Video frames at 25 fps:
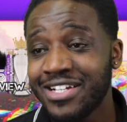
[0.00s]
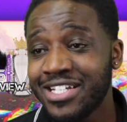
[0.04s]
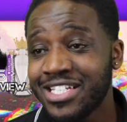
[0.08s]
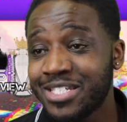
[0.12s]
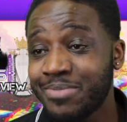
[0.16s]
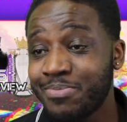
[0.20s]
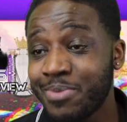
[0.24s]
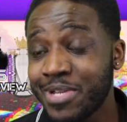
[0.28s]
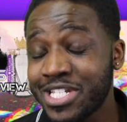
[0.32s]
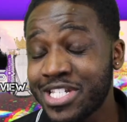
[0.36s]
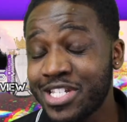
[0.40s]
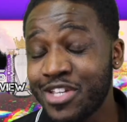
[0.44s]

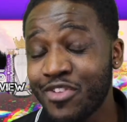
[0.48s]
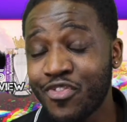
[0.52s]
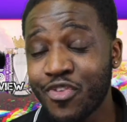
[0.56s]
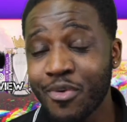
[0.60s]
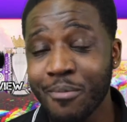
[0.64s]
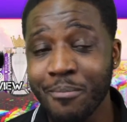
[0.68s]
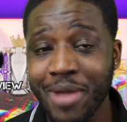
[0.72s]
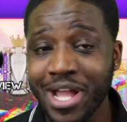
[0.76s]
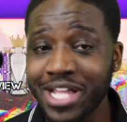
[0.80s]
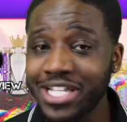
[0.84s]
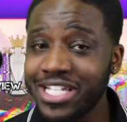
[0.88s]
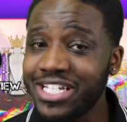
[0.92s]
Especially
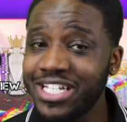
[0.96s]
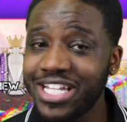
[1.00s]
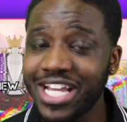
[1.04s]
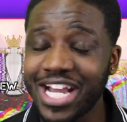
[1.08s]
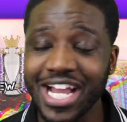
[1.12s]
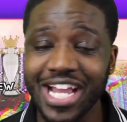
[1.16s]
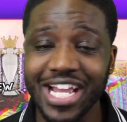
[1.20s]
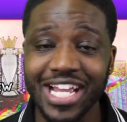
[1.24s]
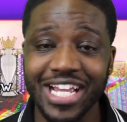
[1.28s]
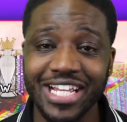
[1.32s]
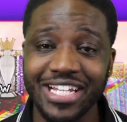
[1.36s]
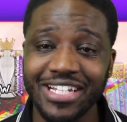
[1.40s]
for Man
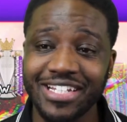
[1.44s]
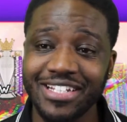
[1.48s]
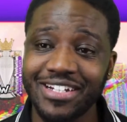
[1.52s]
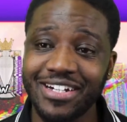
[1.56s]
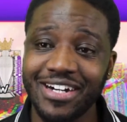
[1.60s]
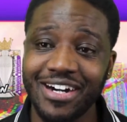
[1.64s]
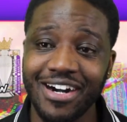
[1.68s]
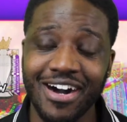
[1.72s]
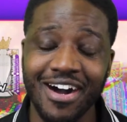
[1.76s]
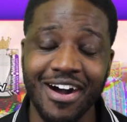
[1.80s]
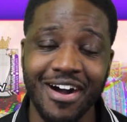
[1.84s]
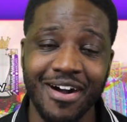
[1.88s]
United.
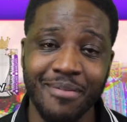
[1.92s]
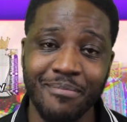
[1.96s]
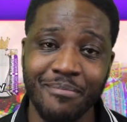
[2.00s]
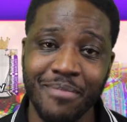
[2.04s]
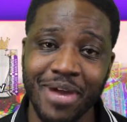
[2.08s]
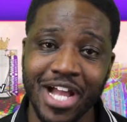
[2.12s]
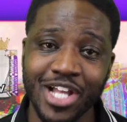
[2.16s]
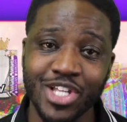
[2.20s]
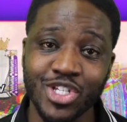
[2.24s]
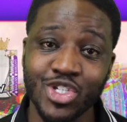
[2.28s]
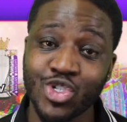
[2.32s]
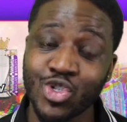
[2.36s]

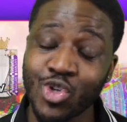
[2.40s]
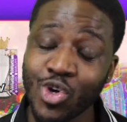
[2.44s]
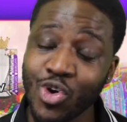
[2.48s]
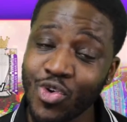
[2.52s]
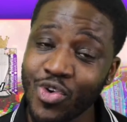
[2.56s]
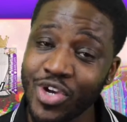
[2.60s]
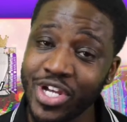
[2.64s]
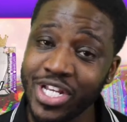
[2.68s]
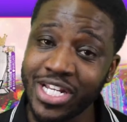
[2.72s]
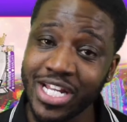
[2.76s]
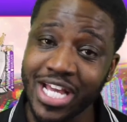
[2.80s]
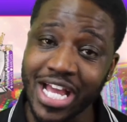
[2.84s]

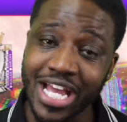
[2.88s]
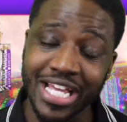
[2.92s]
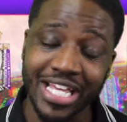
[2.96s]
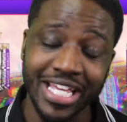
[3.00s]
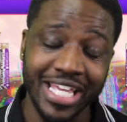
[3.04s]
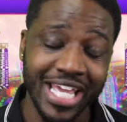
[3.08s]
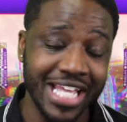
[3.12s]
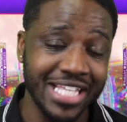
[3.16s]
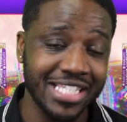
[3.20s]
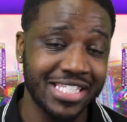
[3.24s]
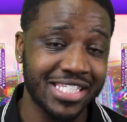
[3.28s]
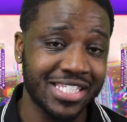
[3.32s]
Drawing
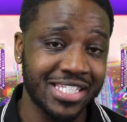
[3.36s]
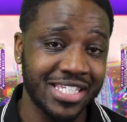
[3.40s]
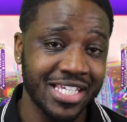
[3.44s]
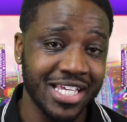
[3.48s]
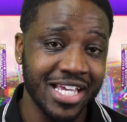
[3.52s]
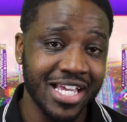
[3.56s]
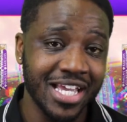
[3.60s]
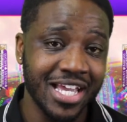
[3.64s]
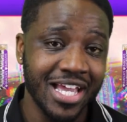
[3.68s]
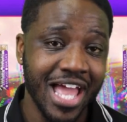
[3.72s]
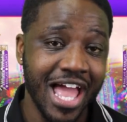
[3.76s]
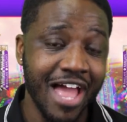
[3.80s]
against
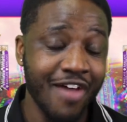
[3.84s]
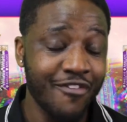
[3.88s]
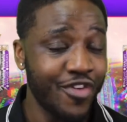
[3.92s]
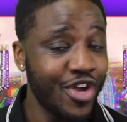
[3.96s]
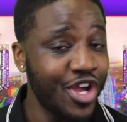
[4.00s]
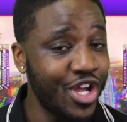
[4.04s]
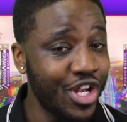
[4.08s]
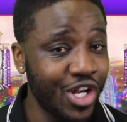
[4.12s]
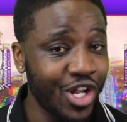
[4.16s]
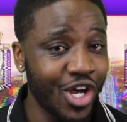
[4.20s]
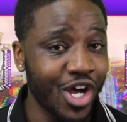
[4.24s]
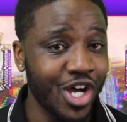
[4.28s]

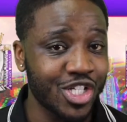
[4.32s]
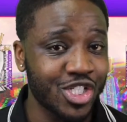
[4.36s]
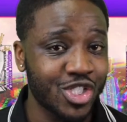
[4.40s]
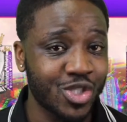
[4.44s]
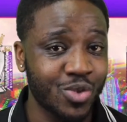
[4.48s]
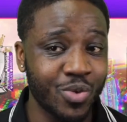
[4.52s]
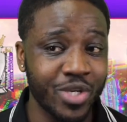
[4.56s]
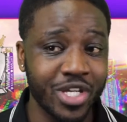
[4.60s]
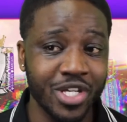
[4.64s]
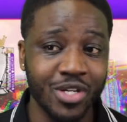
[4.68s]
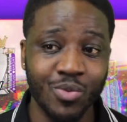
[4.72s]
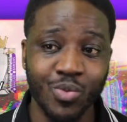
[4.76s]
Everton
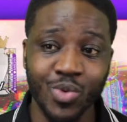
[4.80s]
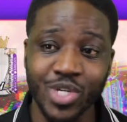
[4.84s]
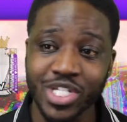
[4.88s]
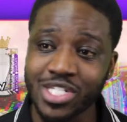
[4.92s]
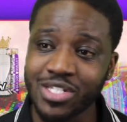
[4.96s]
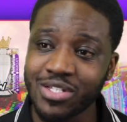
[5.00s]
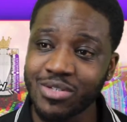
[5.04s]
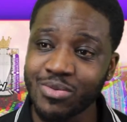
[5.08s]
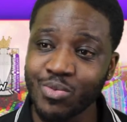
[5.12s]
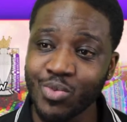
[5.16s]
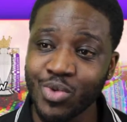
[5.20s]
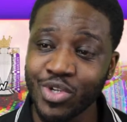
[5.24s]
last week,
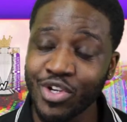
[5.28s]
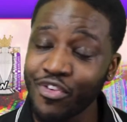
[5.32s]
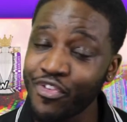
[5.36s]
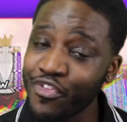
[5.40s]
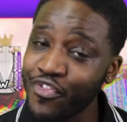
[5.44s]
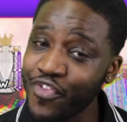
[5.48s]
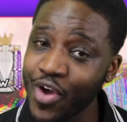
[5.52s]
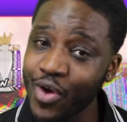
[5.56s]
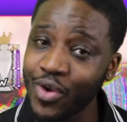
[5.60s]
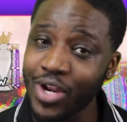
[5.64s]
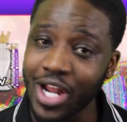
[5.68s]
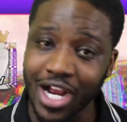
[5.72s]
which would have
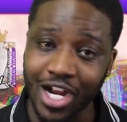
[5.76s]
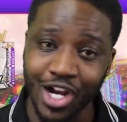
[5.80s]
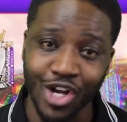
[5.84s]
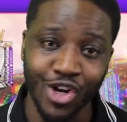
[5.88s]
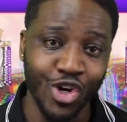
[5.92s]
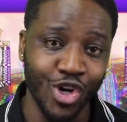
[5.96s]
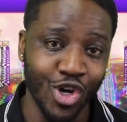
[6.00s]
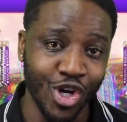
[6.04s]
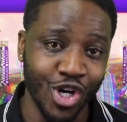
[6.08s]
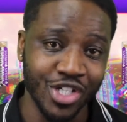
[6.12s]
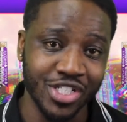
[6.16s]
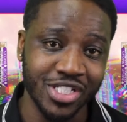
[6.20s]
felt like a
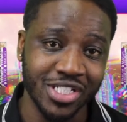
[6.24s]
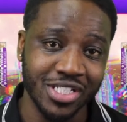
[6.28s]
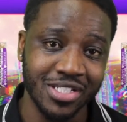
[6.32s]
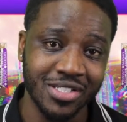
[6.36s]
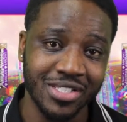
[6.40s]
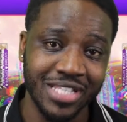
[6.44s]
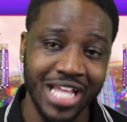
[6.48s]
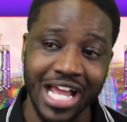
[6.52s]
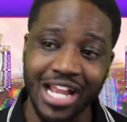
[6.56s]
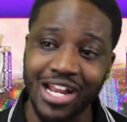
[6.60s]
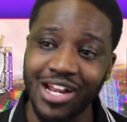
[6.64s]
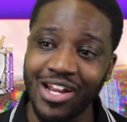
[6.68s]

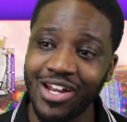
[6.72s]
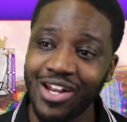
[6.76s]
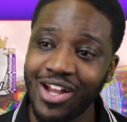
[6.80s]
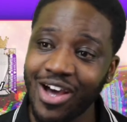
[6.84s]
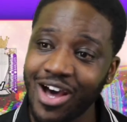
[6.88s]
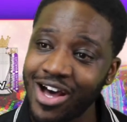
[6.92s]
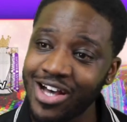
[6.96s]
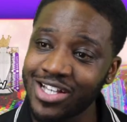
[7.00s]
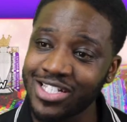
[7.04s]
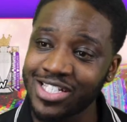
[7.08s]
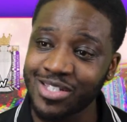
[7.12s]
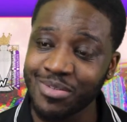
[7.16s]
loss. That
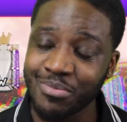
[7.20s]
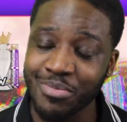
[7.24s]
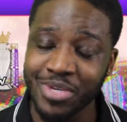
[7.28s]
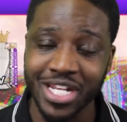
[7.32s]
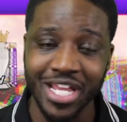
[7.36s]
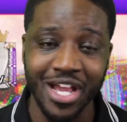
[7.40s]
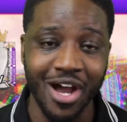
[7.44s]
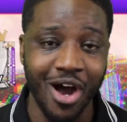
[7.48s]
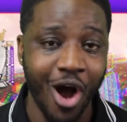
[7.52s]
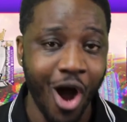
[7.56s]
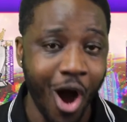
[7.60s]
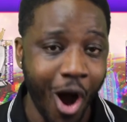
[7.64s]

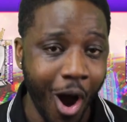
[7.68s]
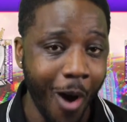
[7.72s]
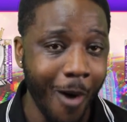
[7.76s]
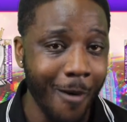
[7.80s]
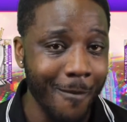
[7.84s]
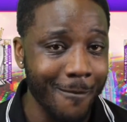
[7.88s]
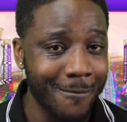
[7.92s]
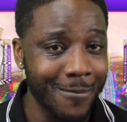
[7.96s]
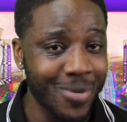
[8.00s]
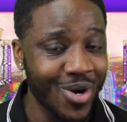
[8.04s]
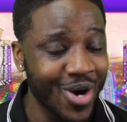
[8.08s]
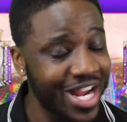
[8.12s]
last-minute
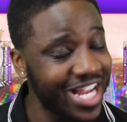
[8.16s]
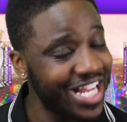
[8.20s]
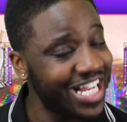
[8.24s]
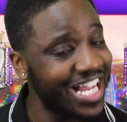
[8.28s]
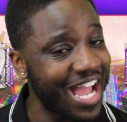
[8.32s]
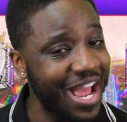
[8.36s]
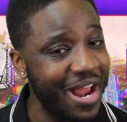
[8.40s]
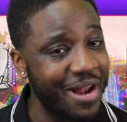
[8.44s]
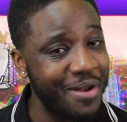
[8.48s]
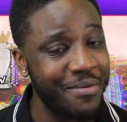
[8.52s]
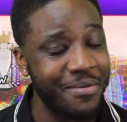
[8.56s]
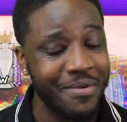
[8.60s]

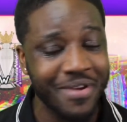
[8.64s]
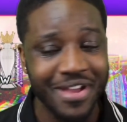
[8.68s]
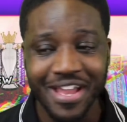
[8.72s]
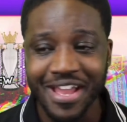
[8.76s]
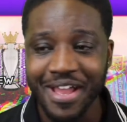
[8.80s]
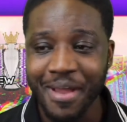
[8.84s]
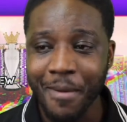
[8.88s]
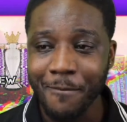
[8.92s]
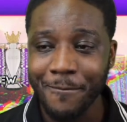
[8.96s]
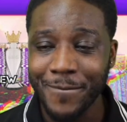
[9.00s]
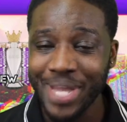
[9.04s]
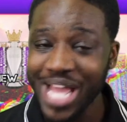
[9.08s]
heartbreak and
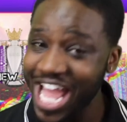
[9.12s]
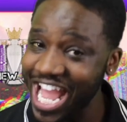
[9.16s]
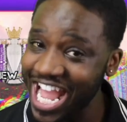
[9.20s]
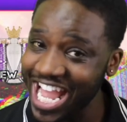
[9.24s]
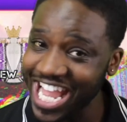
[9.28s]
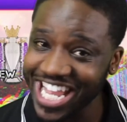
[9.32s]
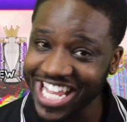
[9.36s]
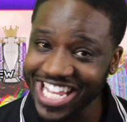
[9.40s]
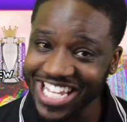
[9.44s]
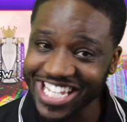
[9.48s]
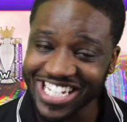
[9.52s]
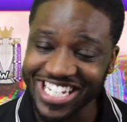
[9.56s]

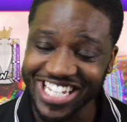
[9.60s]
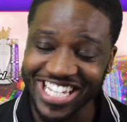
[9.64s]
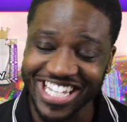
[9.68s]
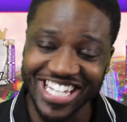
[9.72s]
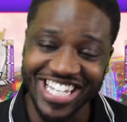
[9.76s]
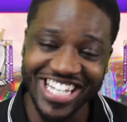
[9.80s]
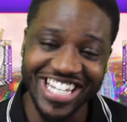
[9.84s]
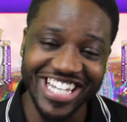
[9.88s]
pain.